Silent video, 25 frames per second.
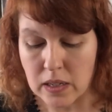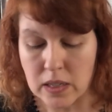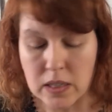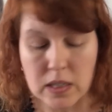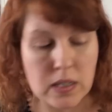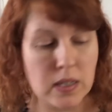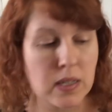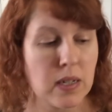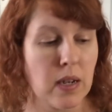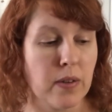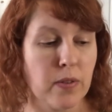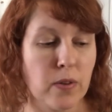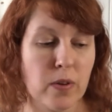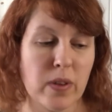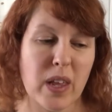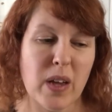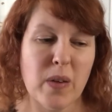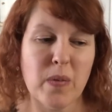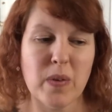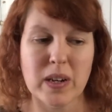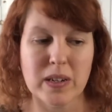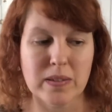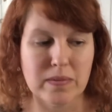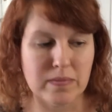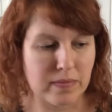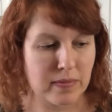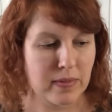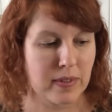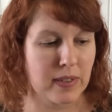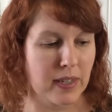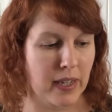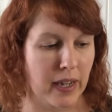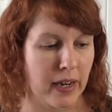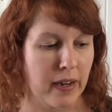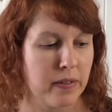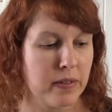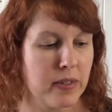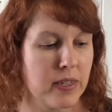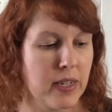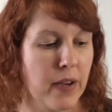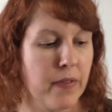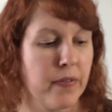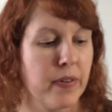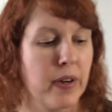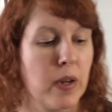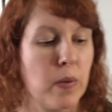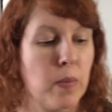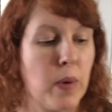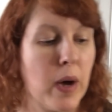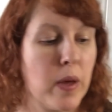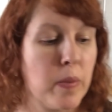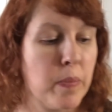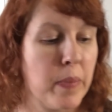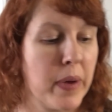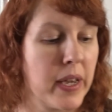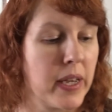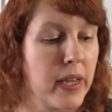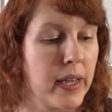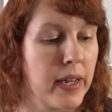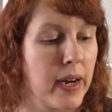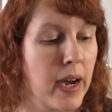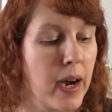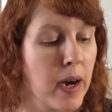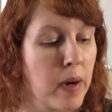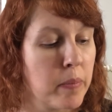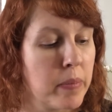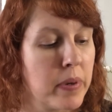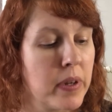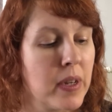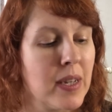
So I thought they were, definitely worth picking up,